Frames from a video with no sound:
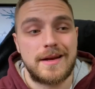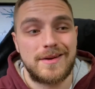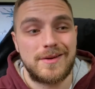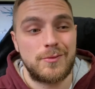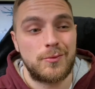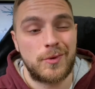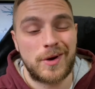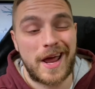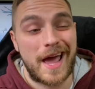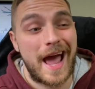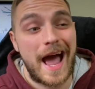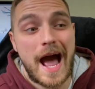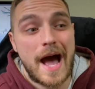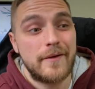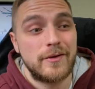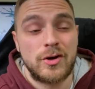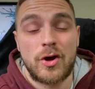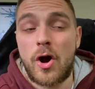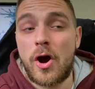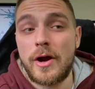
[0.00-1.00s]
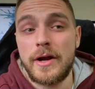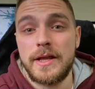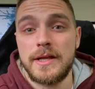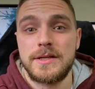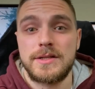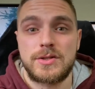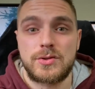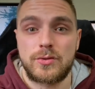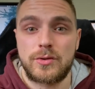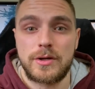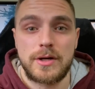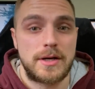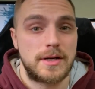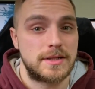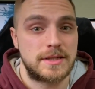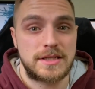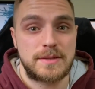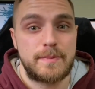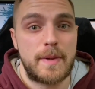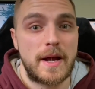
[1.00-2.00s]
when I have an audience or a
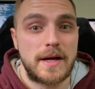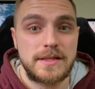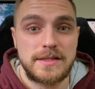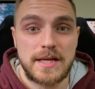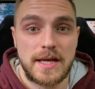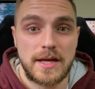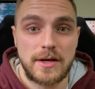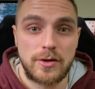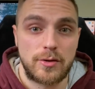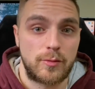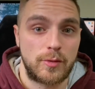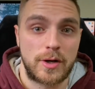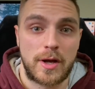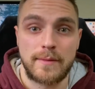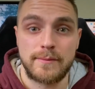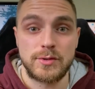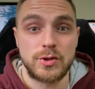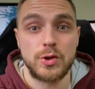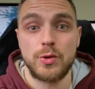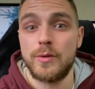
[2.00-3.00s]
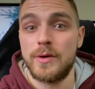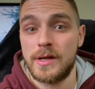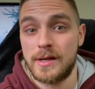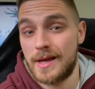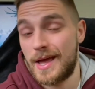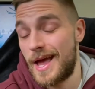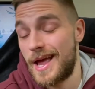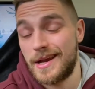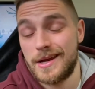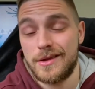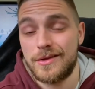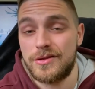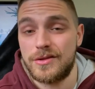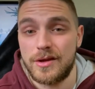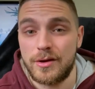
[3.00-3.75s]
spectator, when I'm doing anything